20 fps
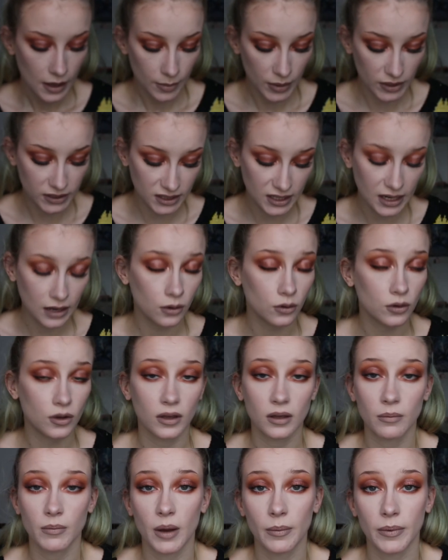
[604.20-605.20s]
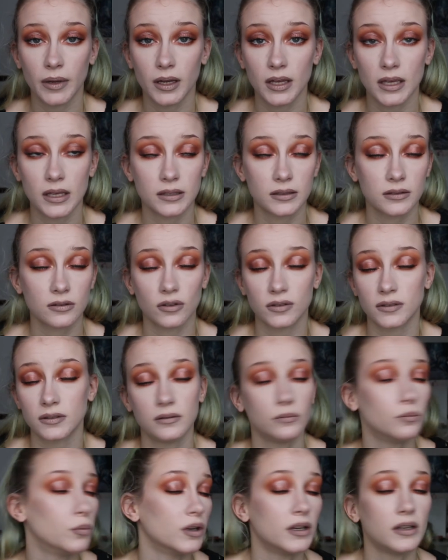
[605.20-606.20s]
But still, Cooking Mama is
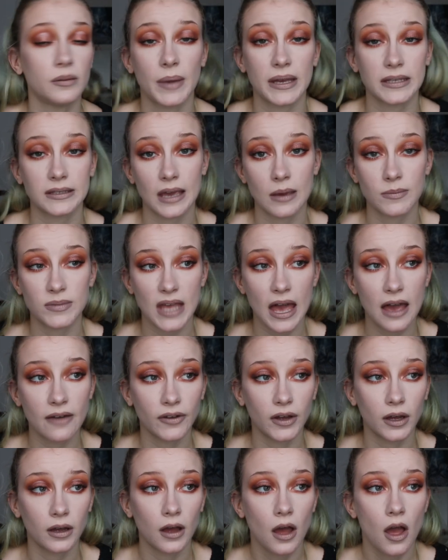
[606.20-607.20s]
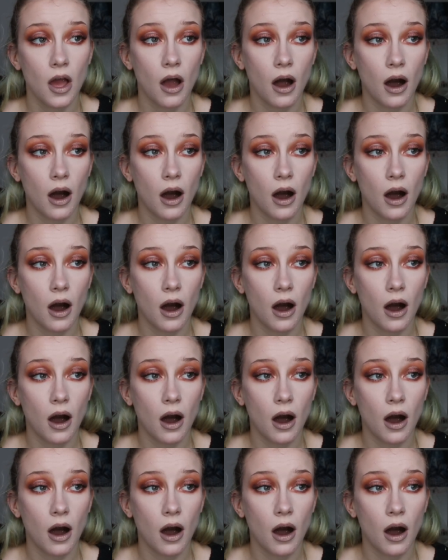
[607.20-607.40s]
just one of the best games ever.